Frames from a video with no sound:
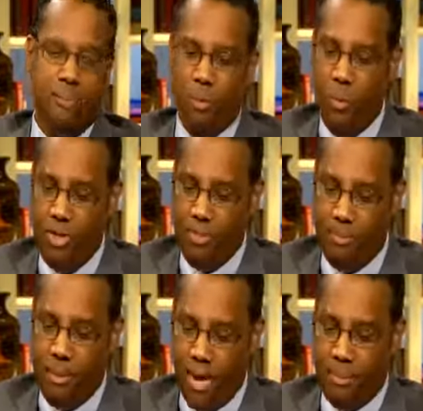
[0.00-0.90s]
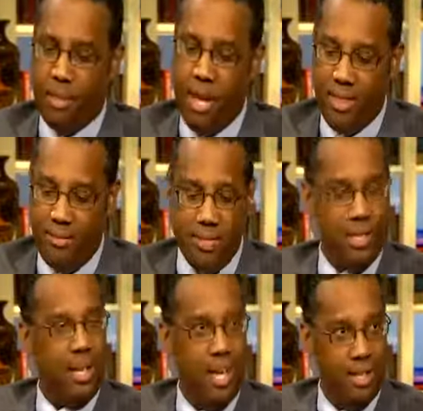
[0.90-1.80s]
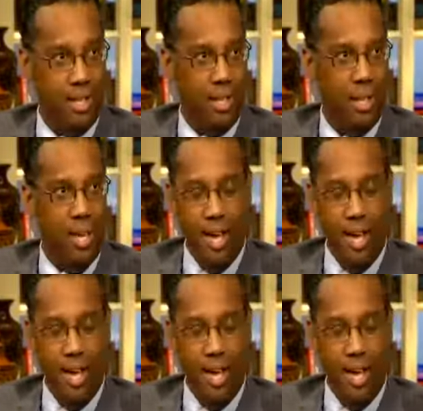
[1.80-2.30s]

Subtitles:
But with the product, beyond the physicality,